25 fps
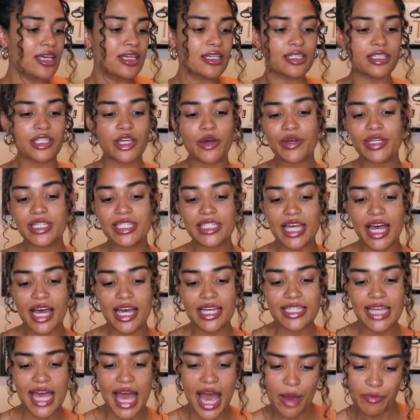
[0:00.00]
So it
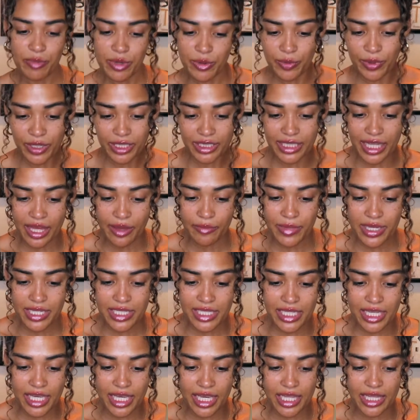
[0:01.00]
says, happy birthday,
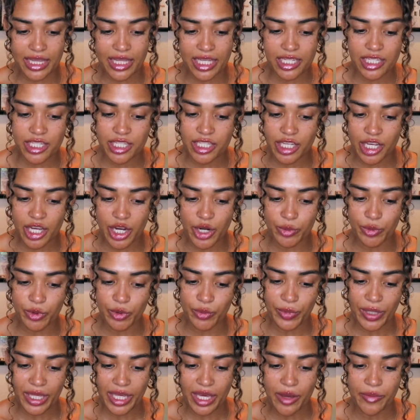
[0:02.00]
Missy. This year
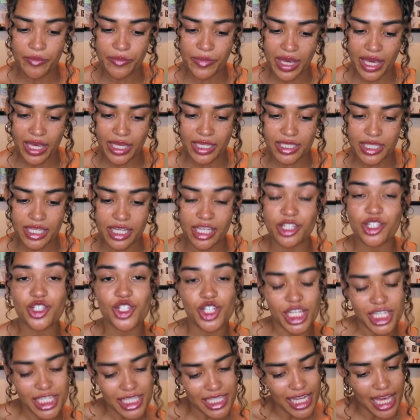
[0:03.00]
will be amazing
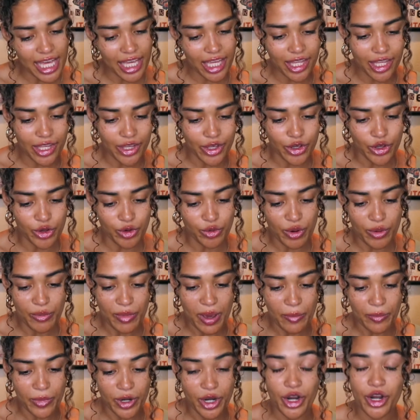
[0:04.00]
just like you.
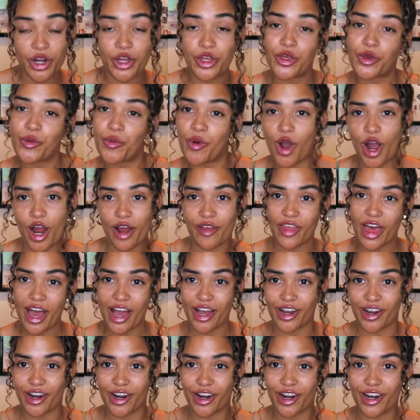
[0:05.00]
Remember, you are
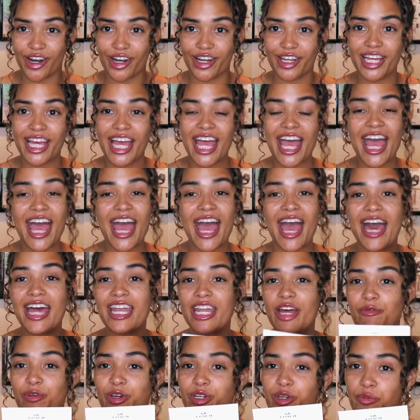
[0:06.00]
that girl.
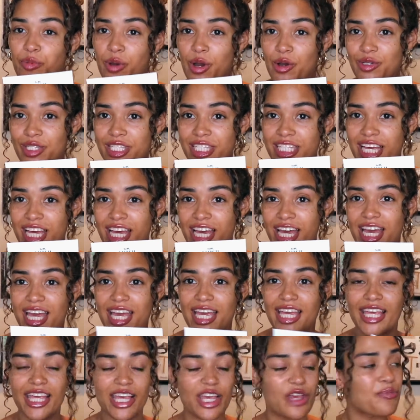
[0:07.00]
And I'm gonna post it
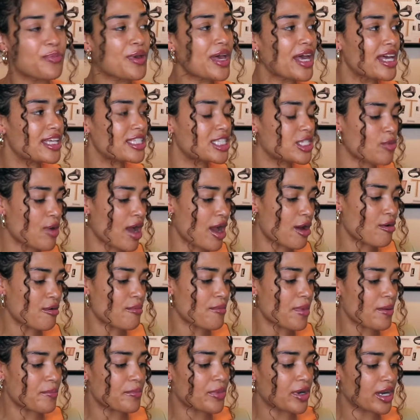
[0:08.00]
and keep it so I
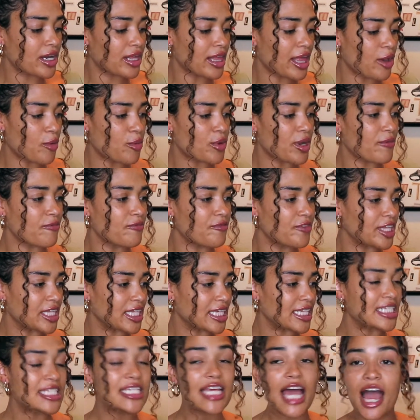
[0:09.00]
remember like when I'm
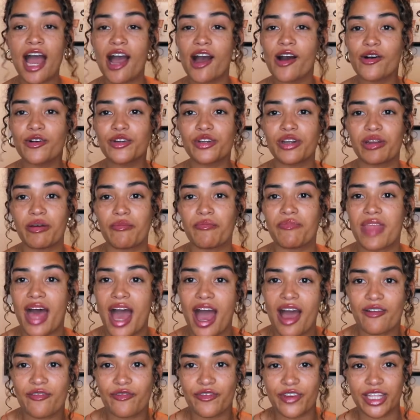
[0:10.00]
feeling down and I'm
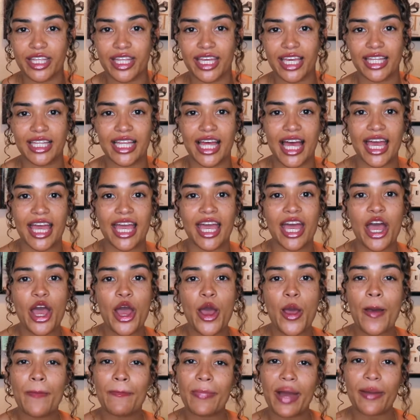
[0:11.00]
not feeling like
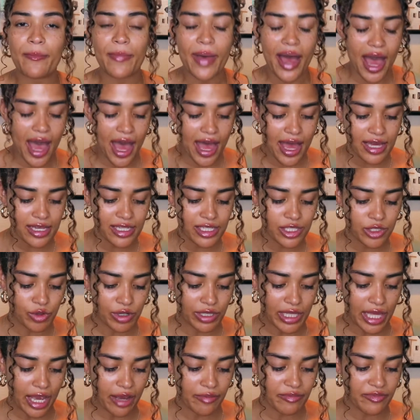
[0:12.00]
my best
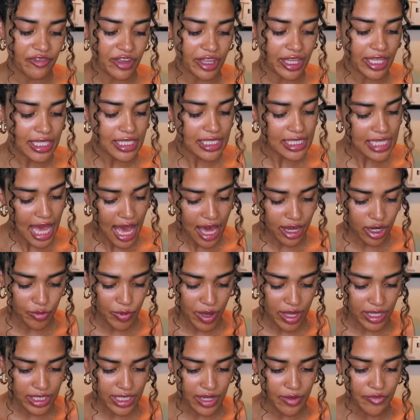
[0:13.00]
or like I'm feeling sad
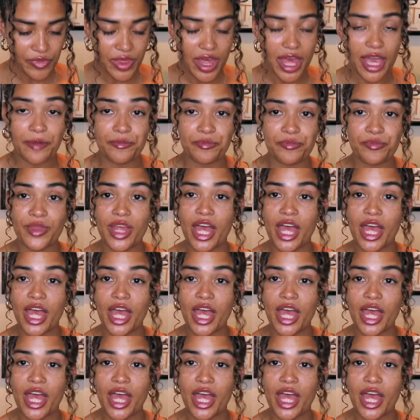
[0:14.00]
about something,